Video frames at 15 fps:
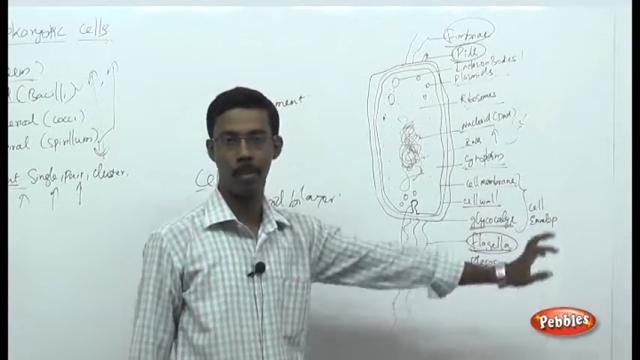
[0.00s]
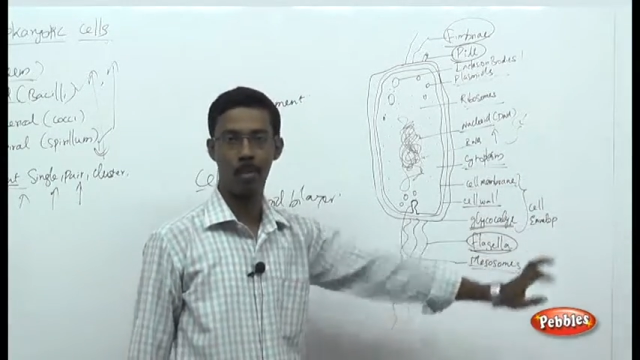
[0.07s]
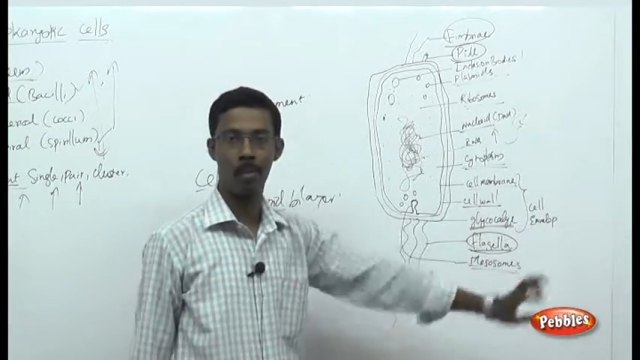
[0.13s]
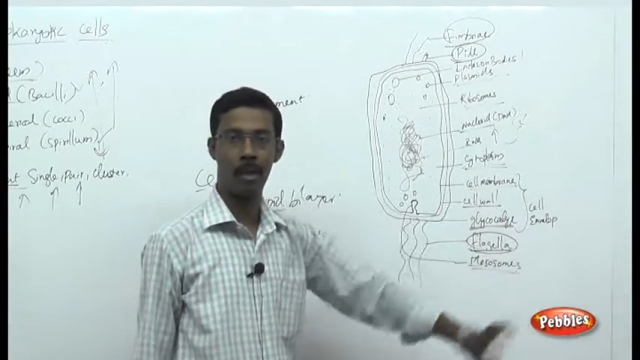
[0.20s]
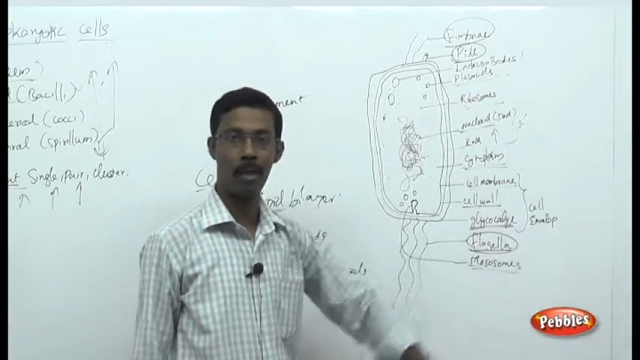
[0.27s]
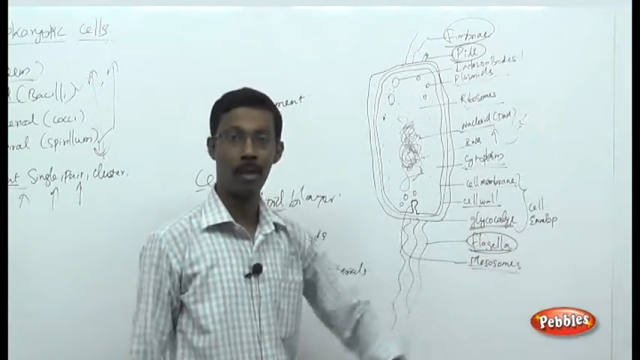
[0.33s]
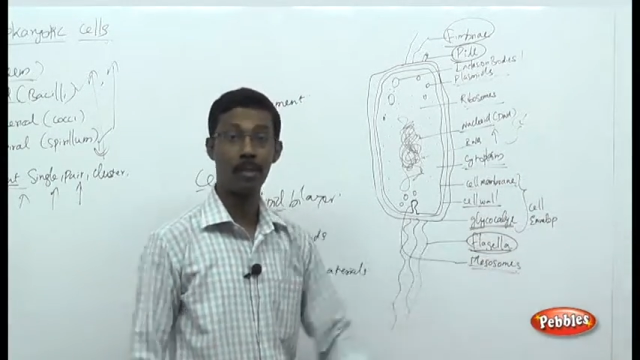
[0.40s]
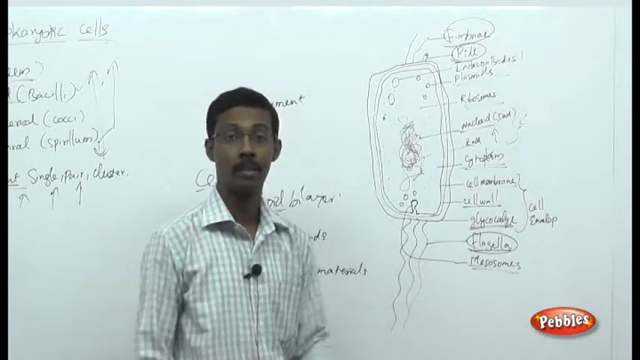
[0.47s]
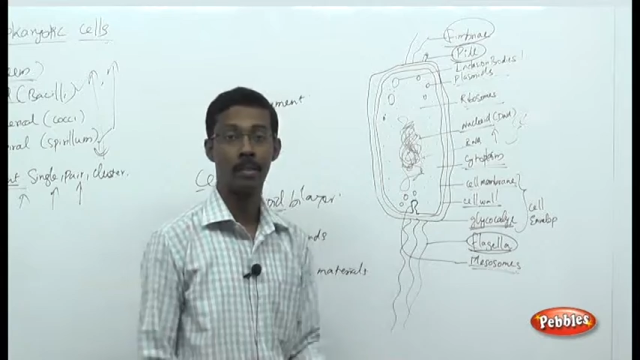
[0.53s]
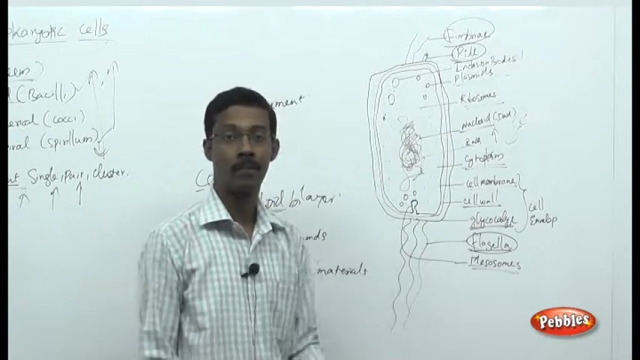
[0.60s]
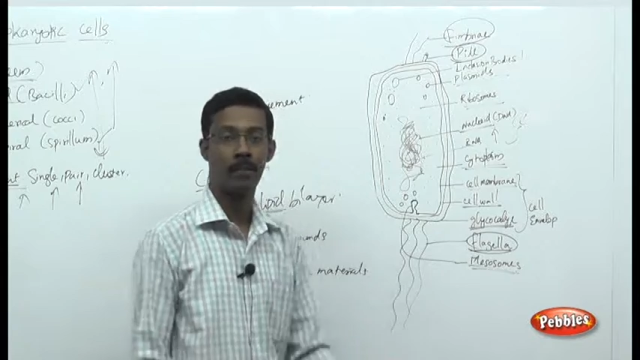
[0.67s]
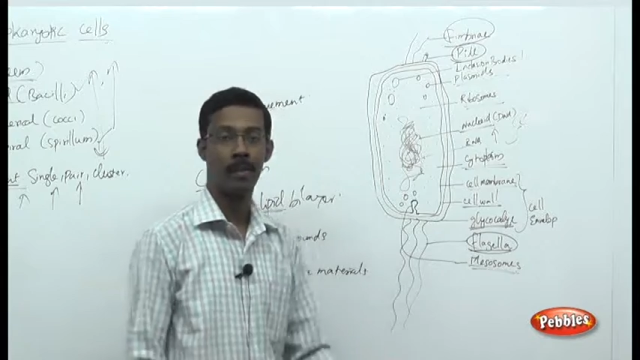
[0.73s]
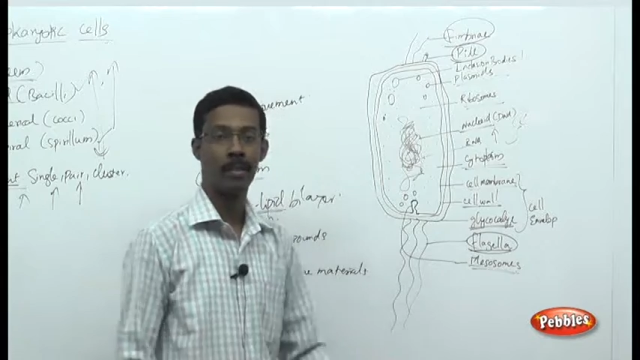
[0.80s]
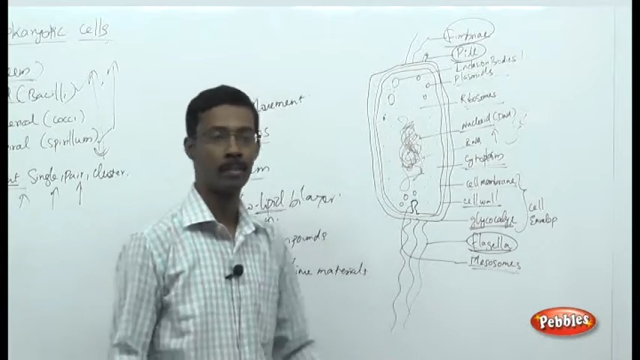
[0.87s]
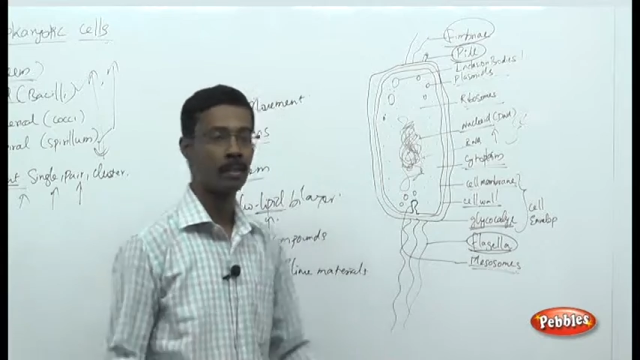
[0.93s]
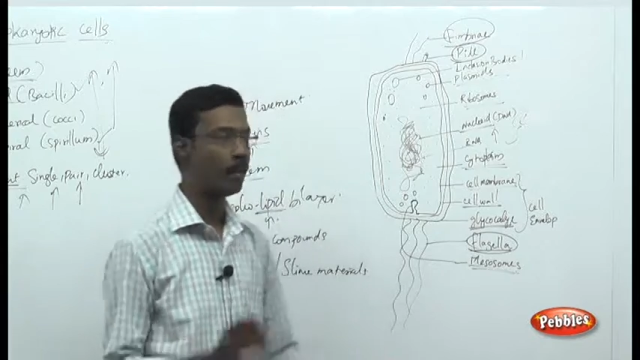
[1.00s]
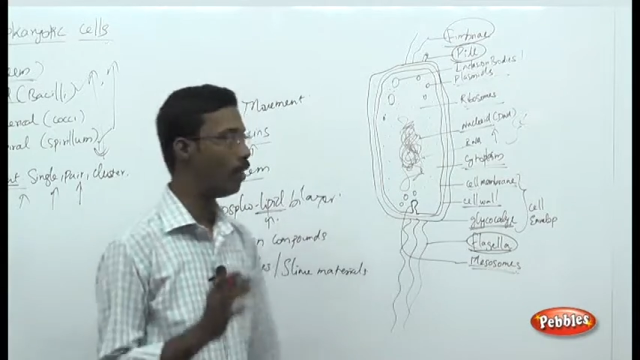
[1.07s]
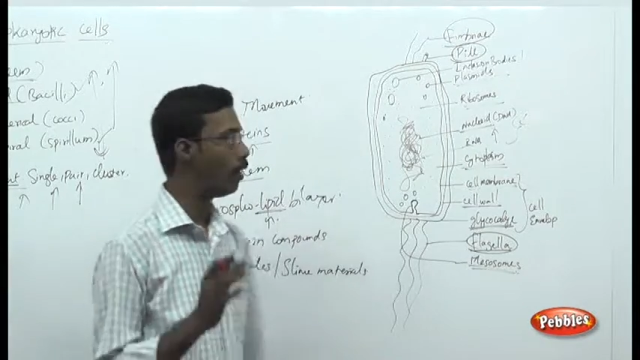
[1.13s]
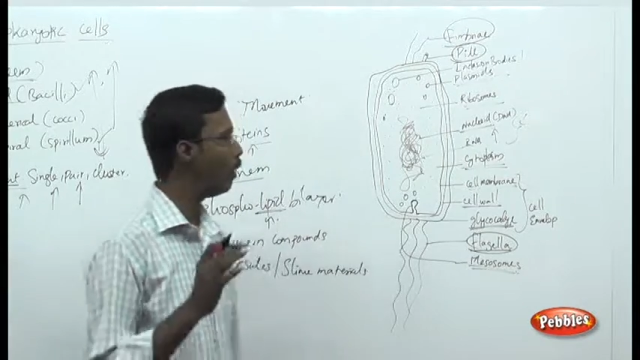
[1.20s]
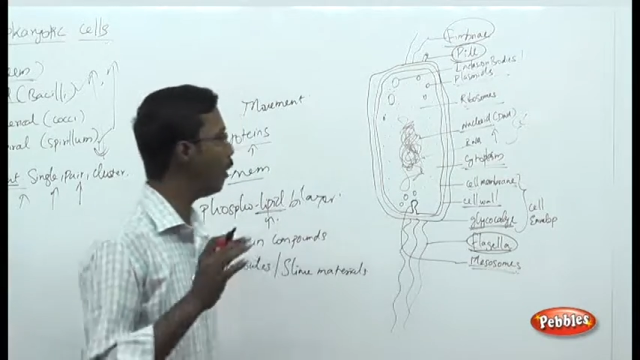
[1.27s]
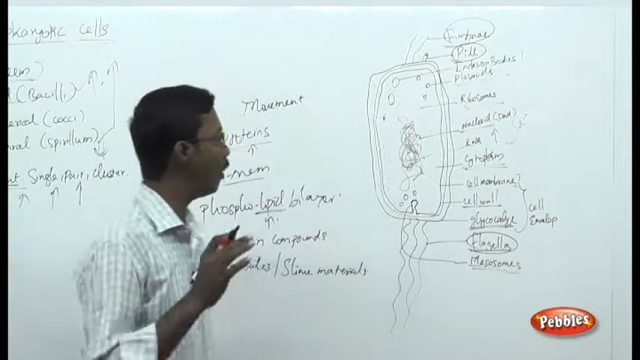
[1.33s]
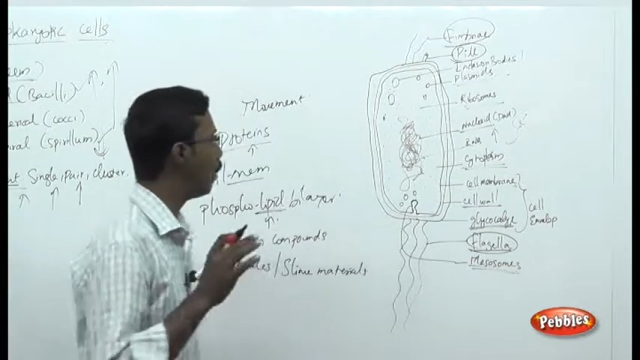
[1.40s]
to any surface.
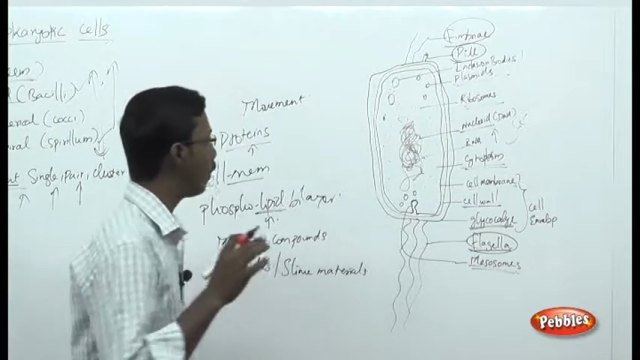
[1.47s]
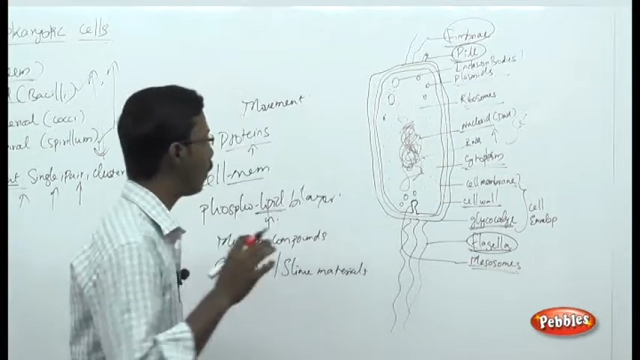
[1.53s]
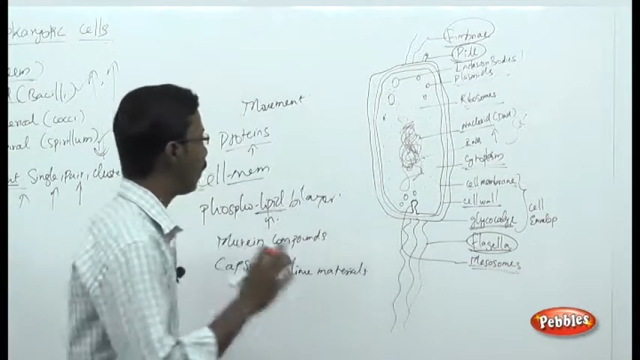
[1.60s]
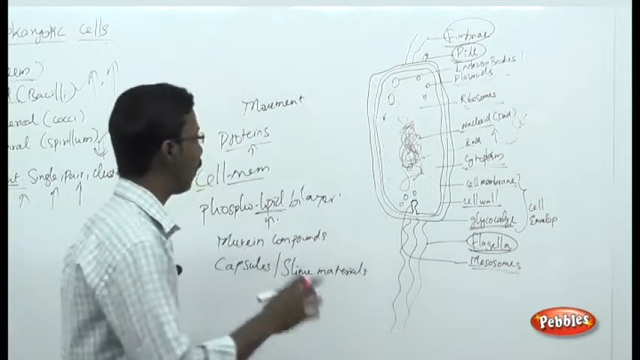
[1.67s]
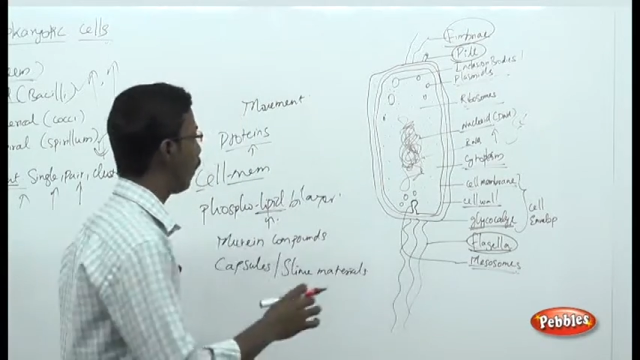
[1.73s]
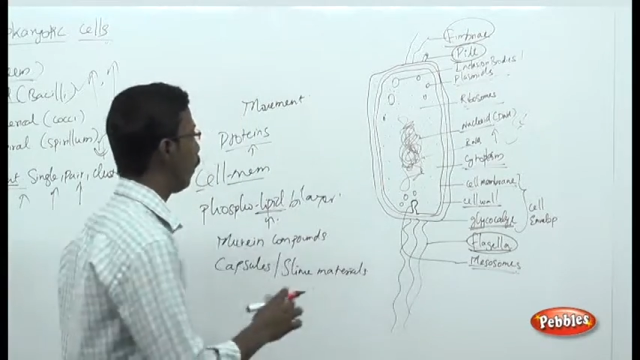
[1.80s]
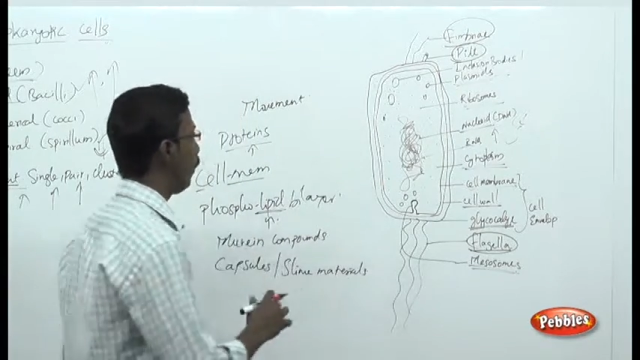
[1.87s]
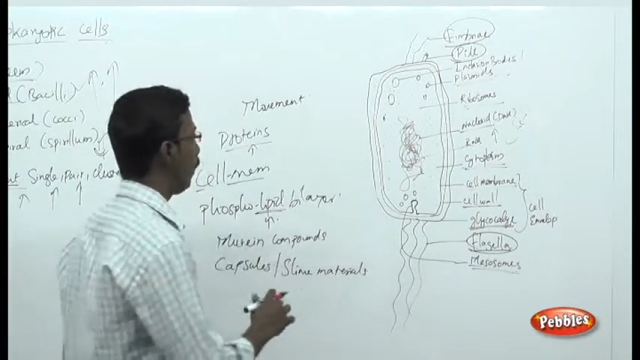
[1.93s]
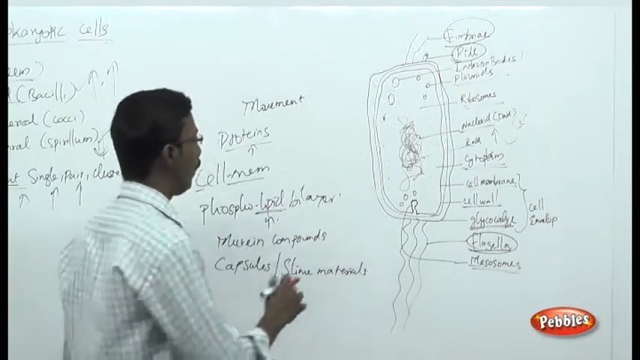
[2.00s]
Then only